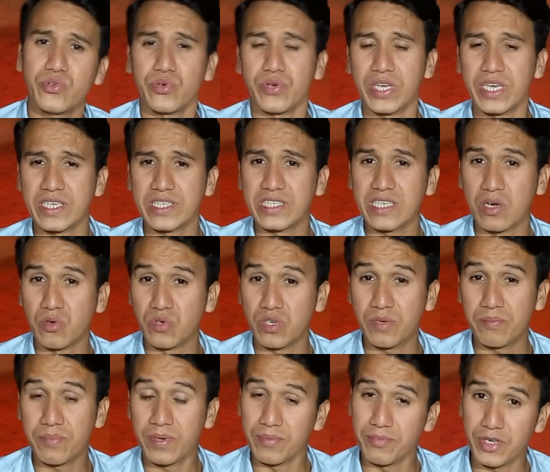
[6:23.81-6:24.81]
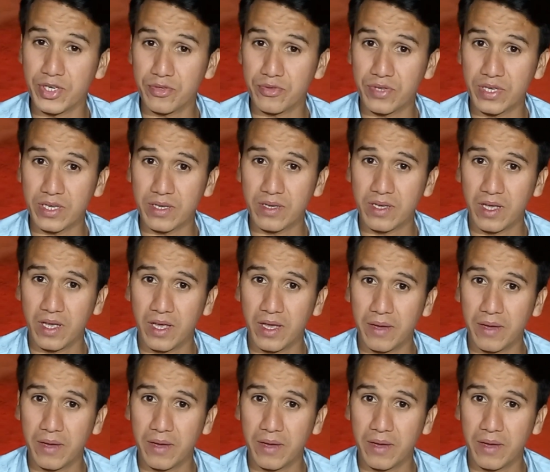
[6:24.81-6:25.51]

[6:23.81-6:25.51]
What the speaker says: today sound a primitive thing,